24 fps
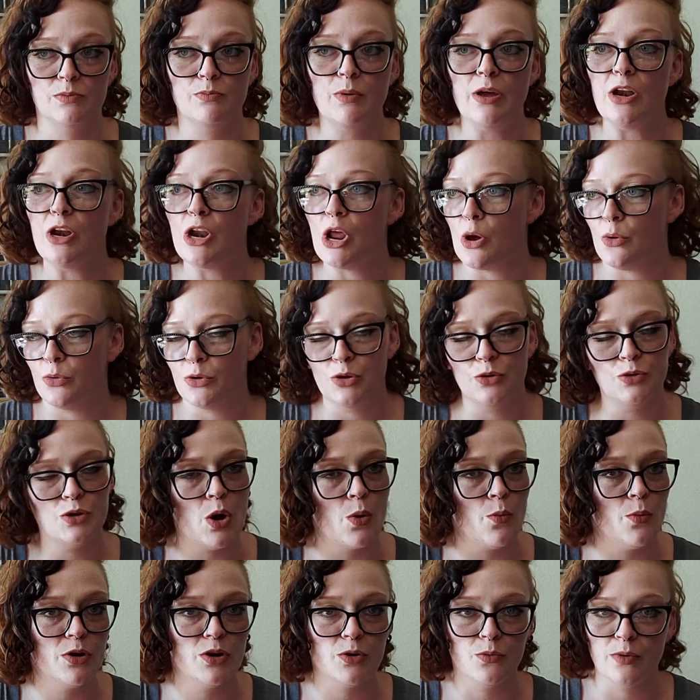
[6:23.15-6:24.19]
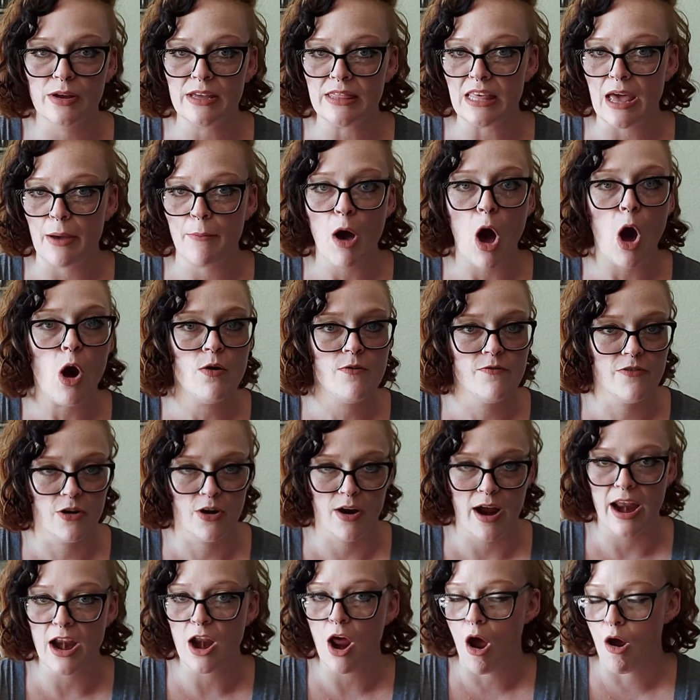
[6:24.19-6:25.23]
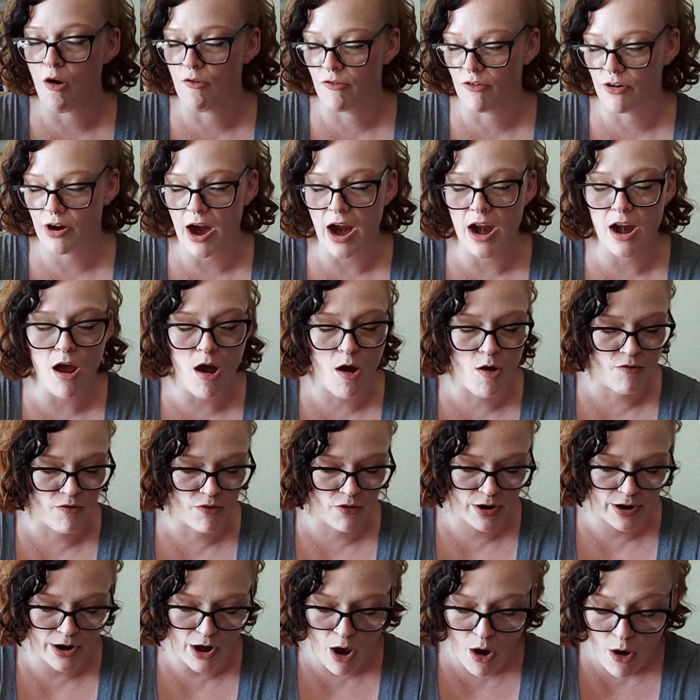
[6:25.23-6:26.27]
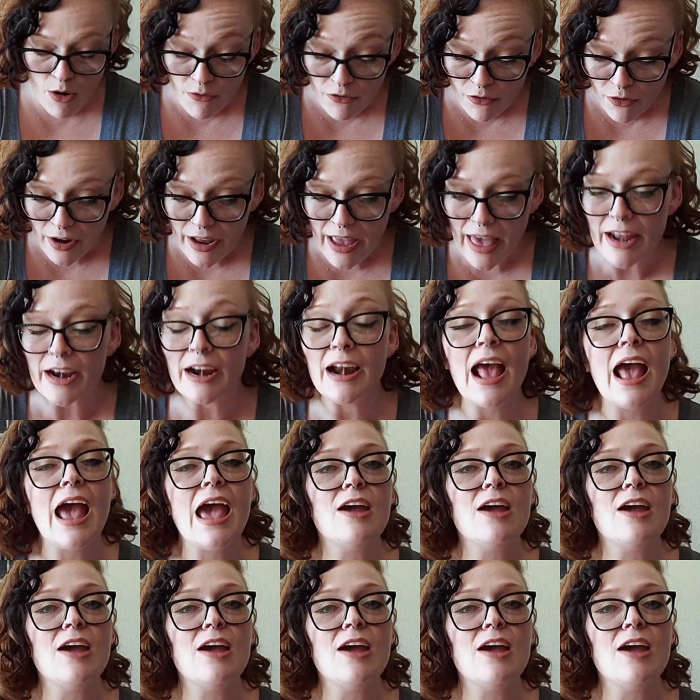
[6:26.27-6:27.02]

but no, you don't want to read them over and over and over and over again in